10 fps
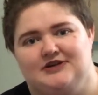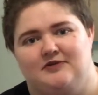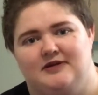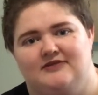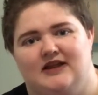I'll
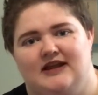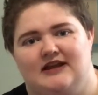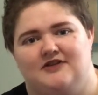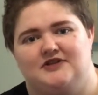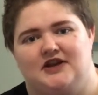be flying
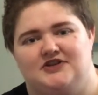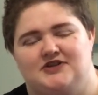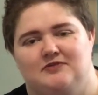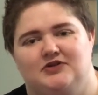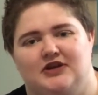out there, so
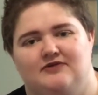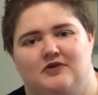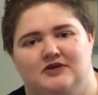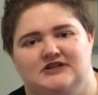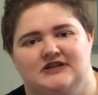I'm looking
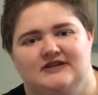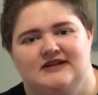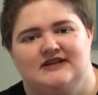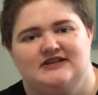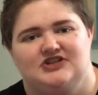forward
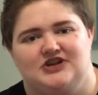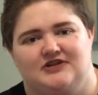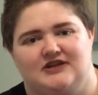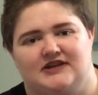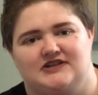to
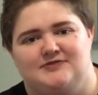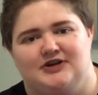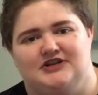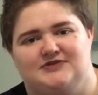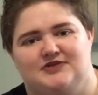sharing that
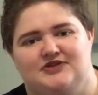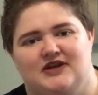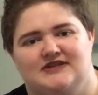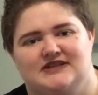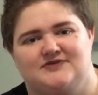experience with you
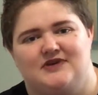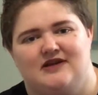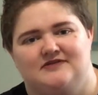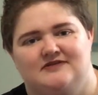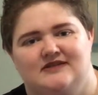guys as well.
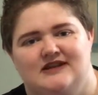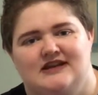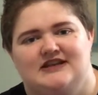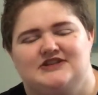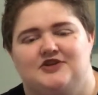
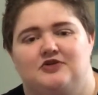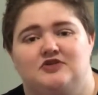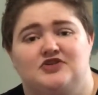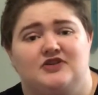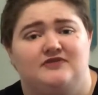So
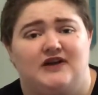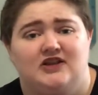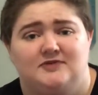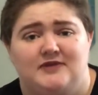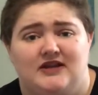you can
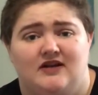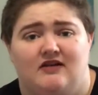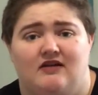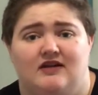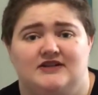follow me
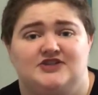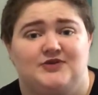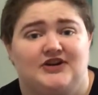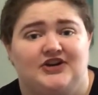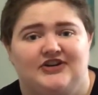on
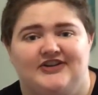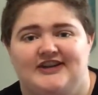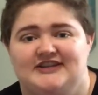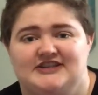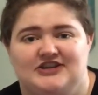Twitter,
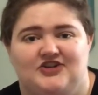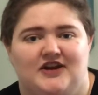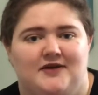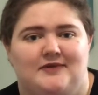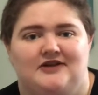
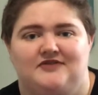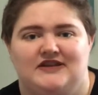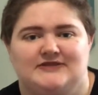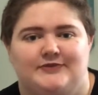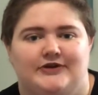Instagram, and
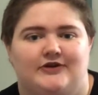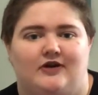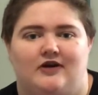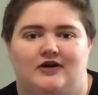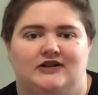Facebook,
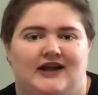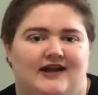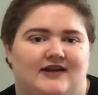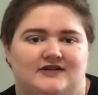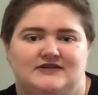all
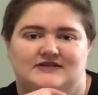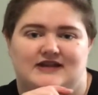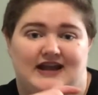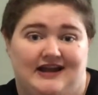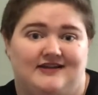
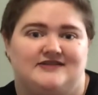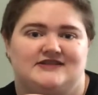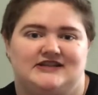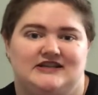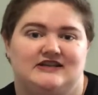at
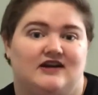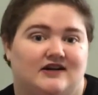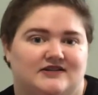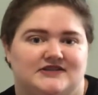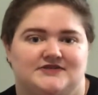Tea
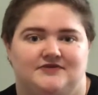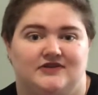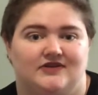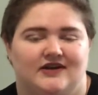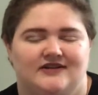Goddess
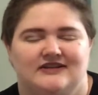Vera.